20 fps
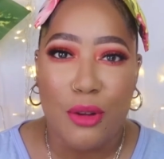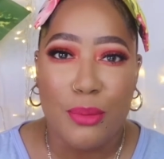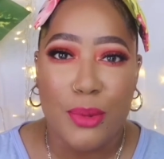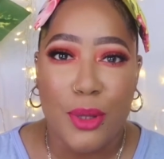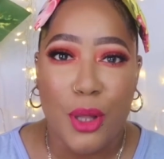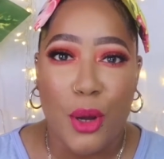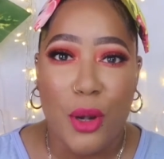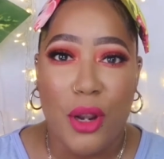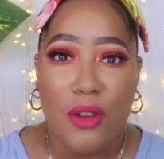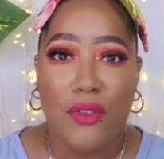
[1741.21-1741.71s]

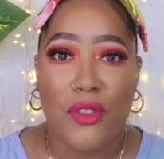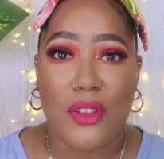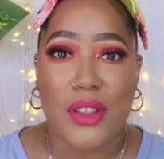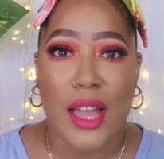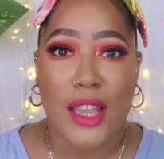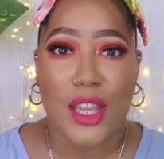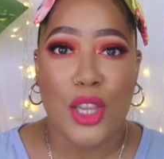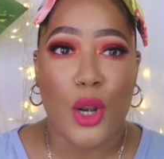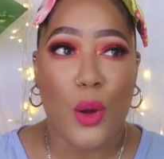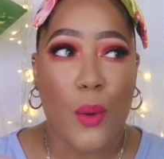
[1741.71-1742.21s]
upload if you
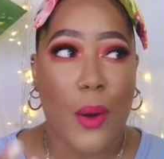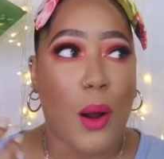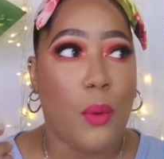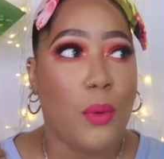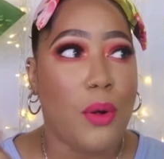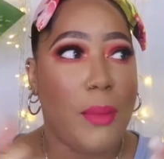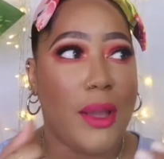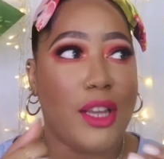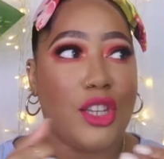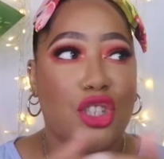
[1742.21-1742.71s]
like you know what I
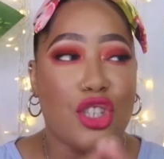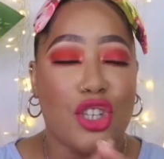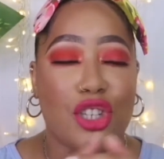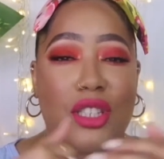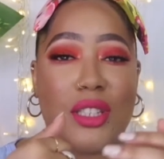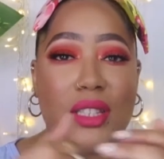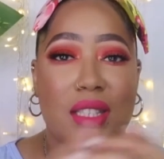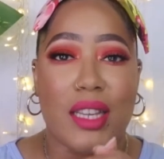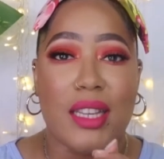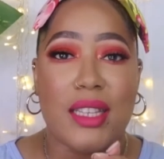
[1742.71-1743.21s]
want to make sure
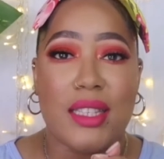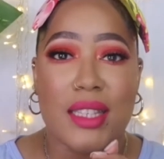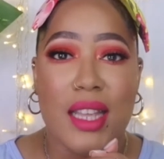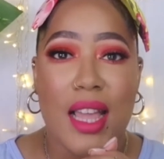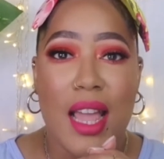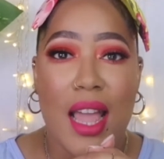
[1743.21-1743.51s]
sis